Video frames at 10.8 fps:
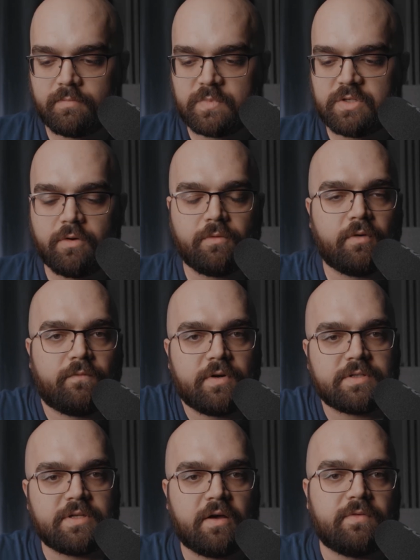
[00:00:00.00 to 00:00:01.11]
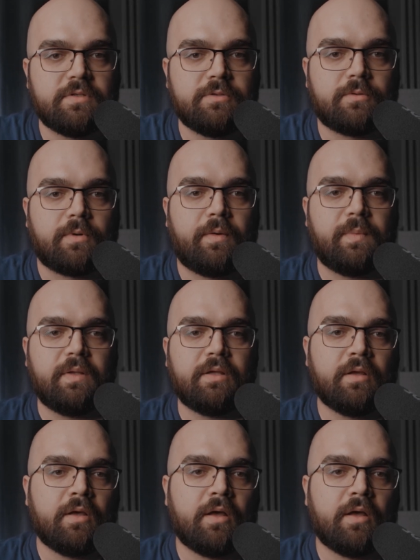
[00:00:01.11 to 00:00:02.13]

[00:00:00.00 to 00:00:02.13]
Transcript: So first off, in Deuteronomy,